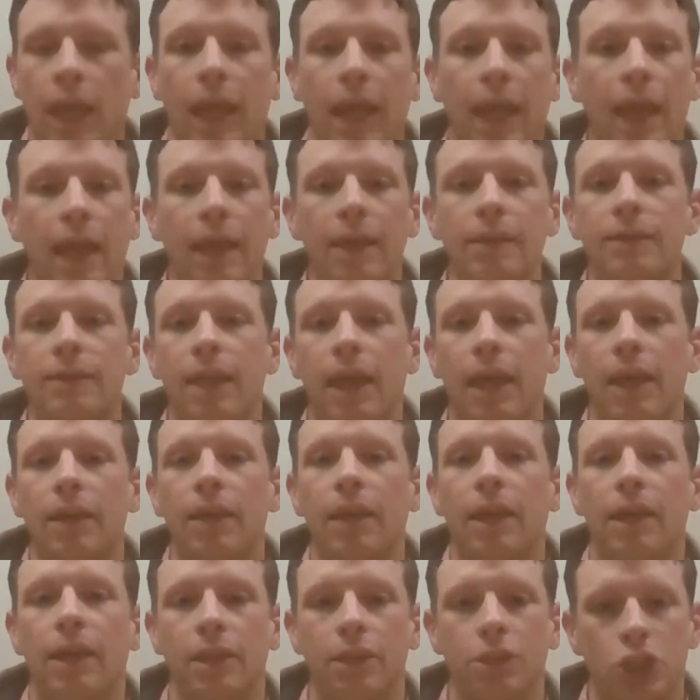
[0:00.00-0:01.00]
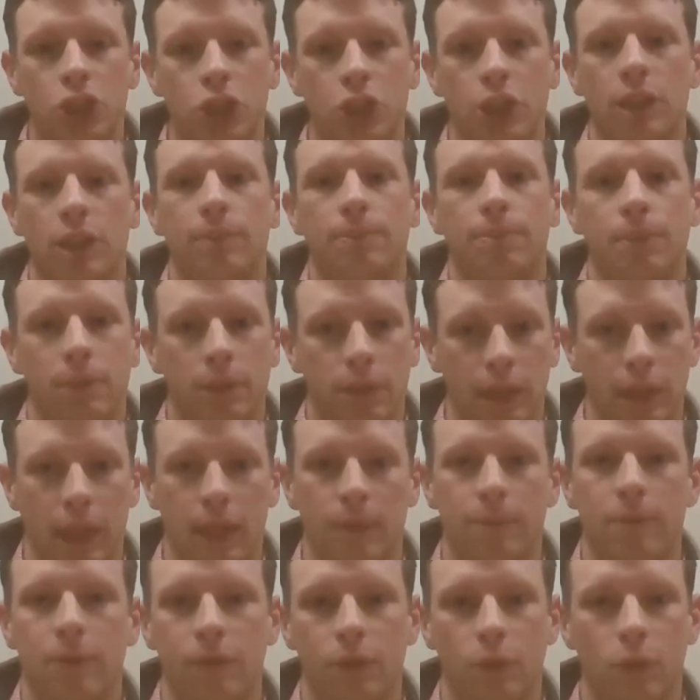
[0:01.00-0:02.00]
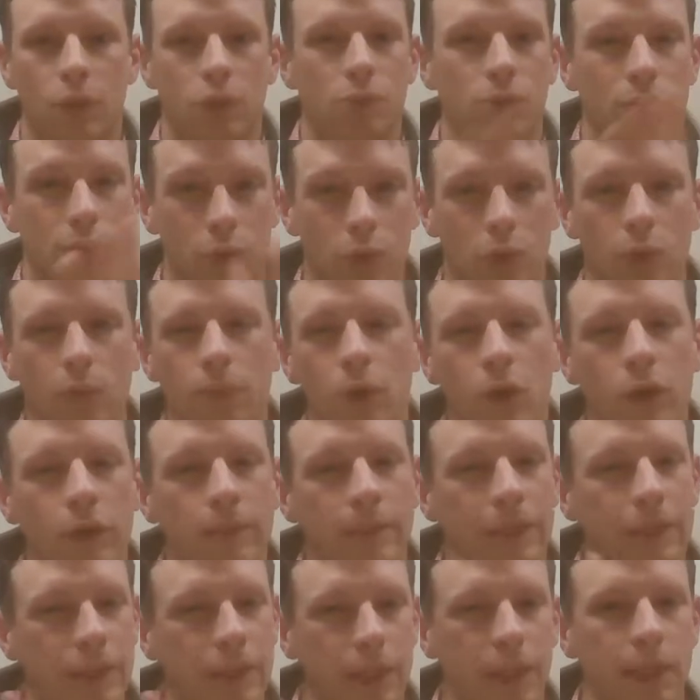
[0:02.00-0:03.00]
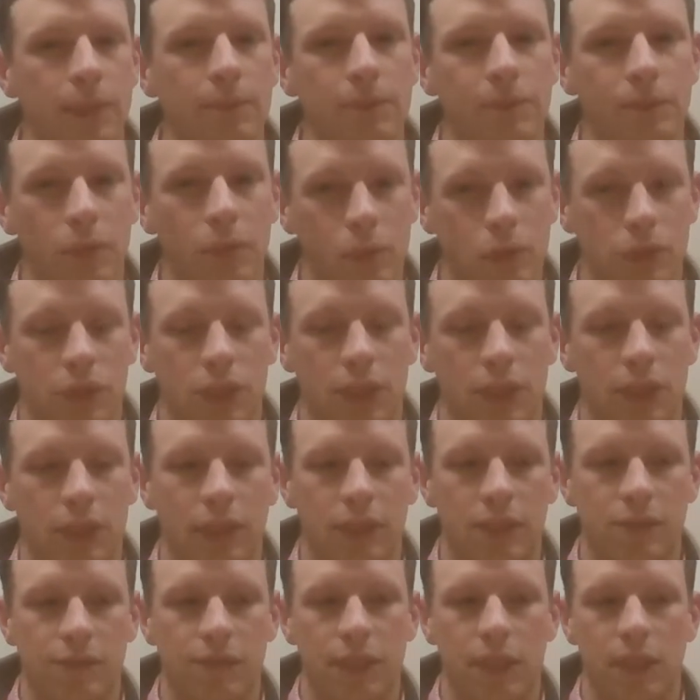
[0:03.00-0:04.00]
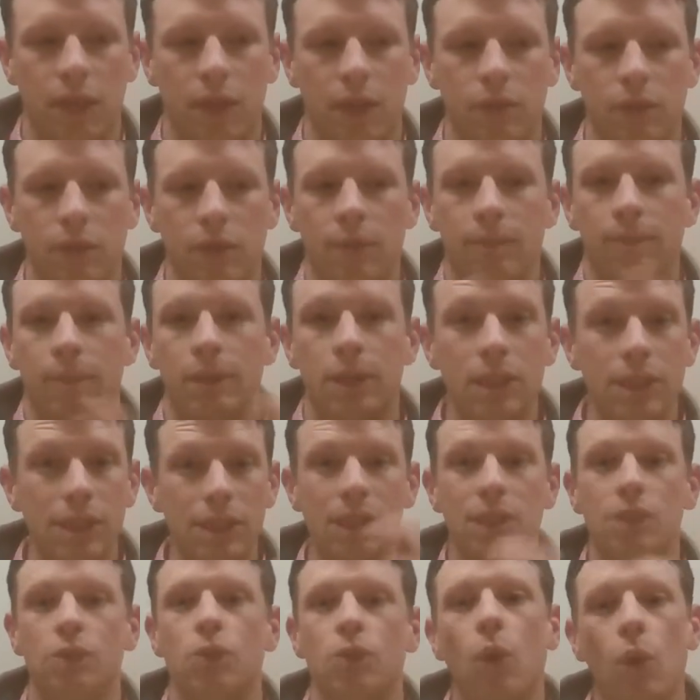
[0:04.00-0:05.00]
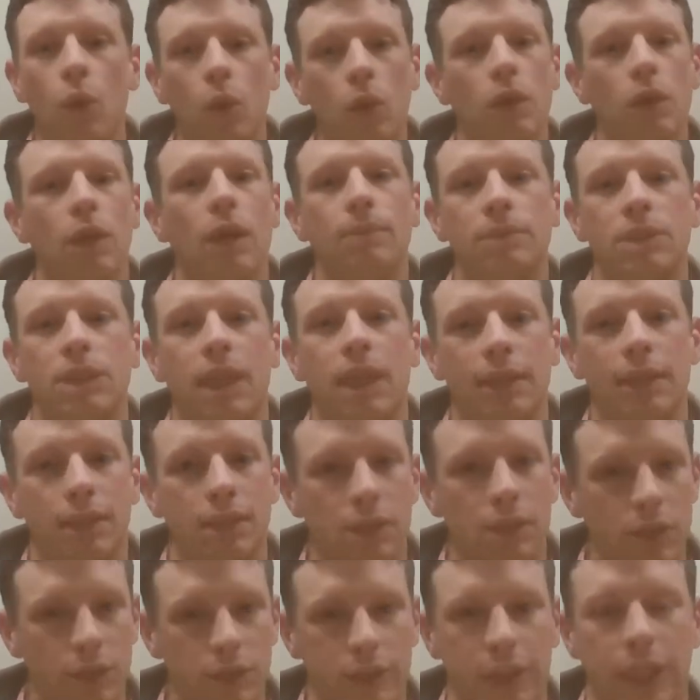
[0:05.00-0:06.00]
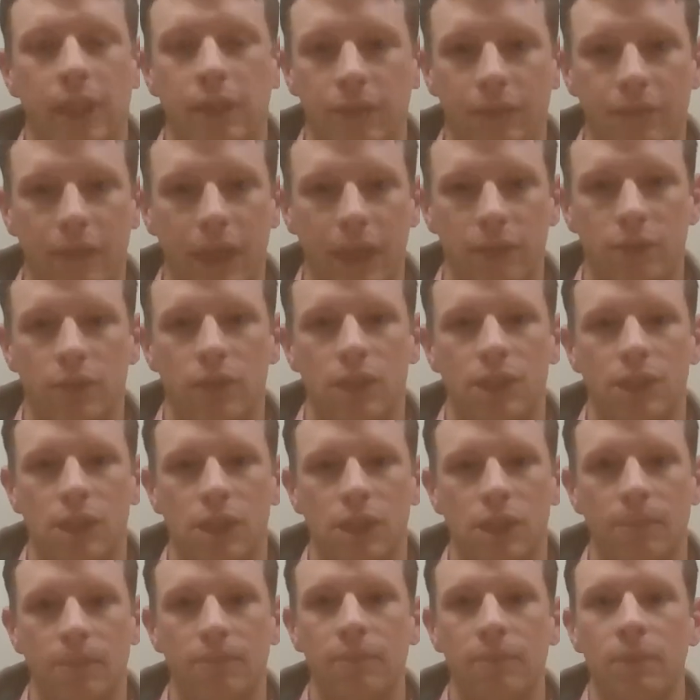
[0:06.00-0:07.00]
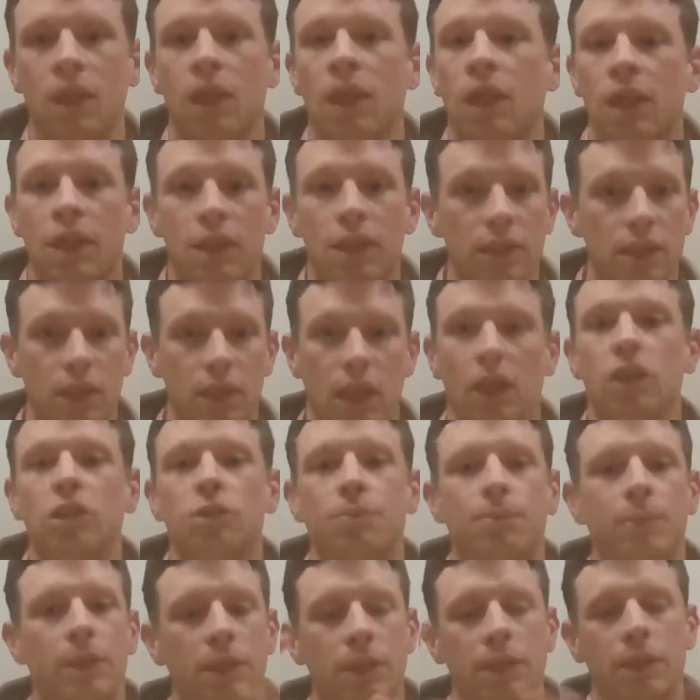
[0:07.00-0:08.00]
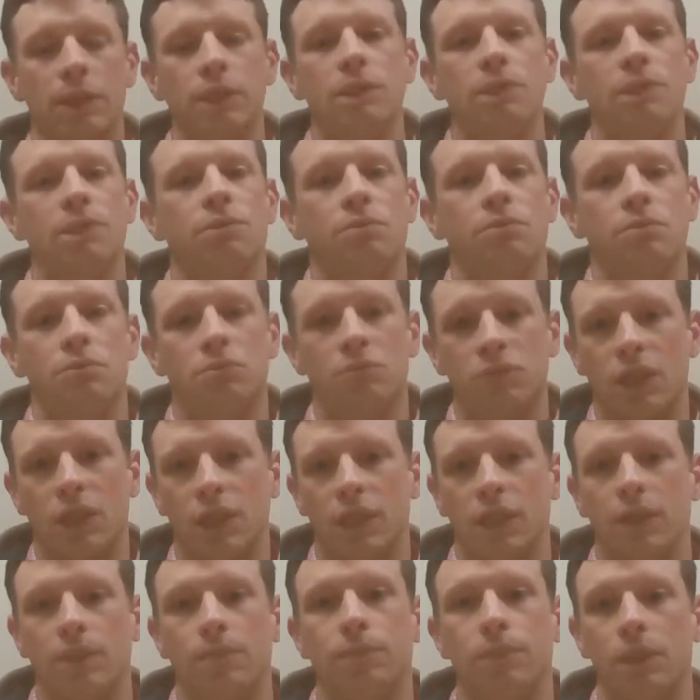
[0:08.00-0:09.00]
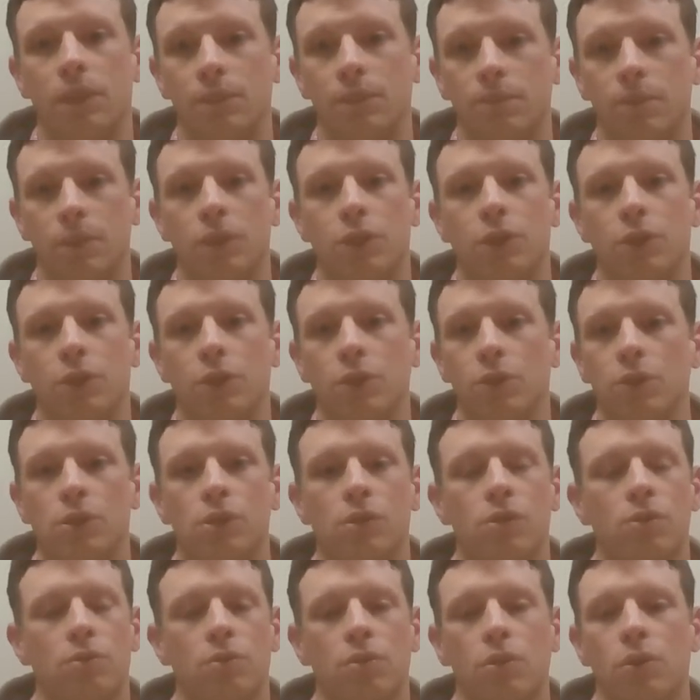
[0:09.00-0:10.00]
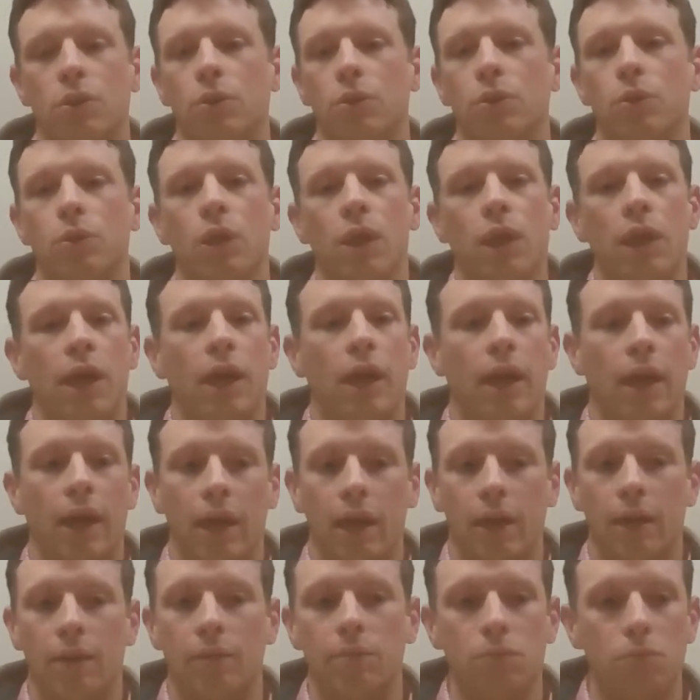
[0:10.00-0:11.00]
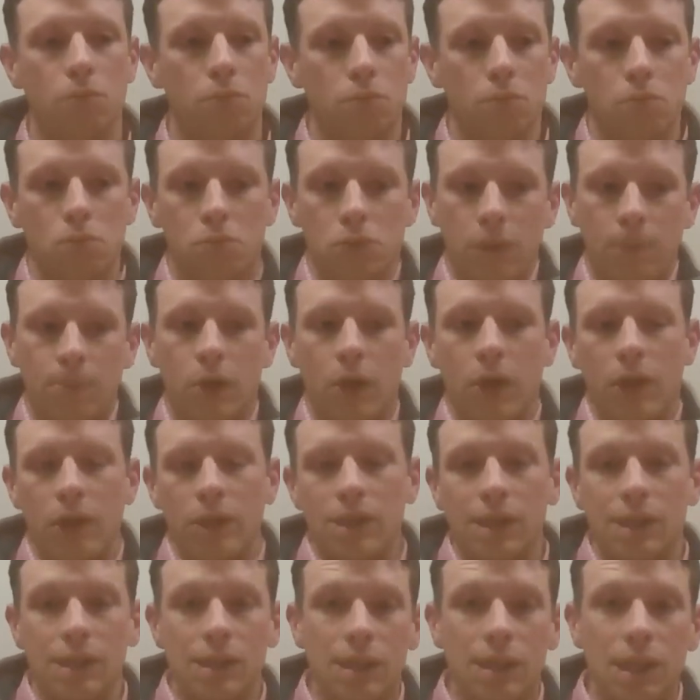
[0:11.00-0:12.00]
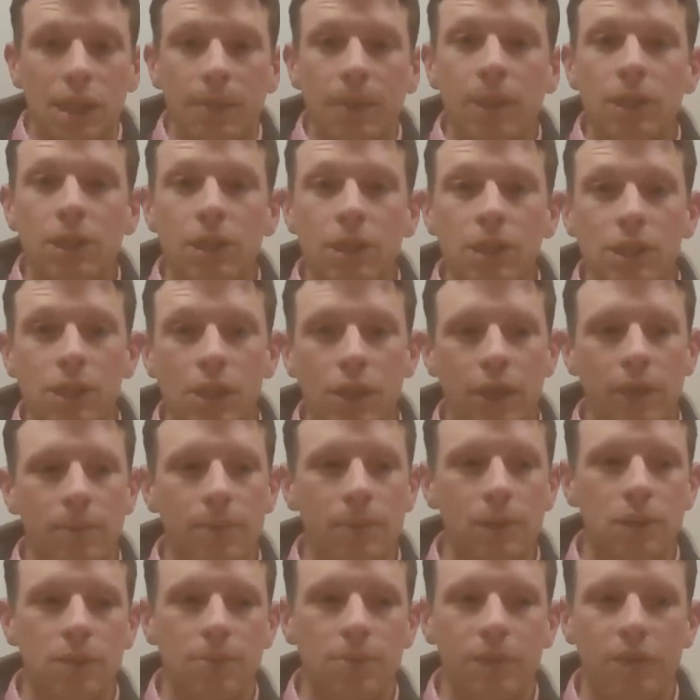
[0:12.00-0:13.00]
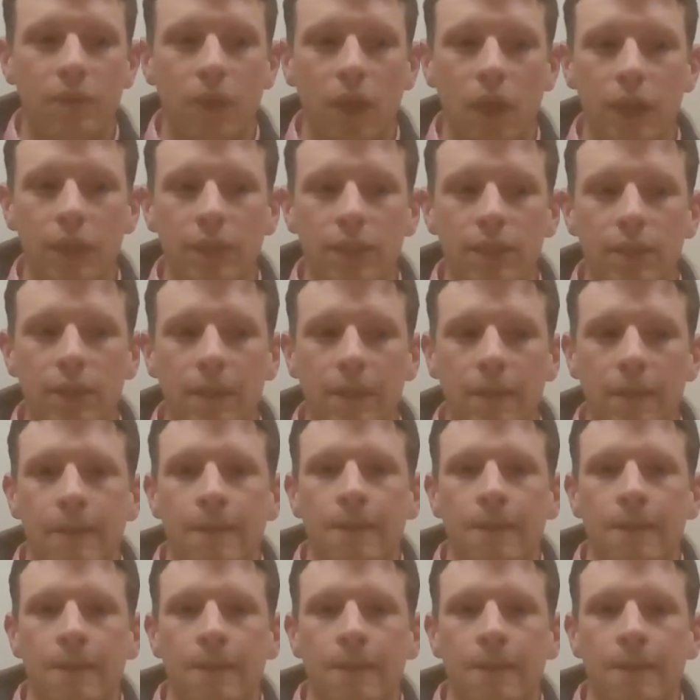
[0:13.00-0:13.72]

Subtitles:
And then a cheap labor force. We'll talk more about the labor force in the next video. But these things all come together to create the factory system. Large buildings that can be produced through the products that steam engines are able to provide.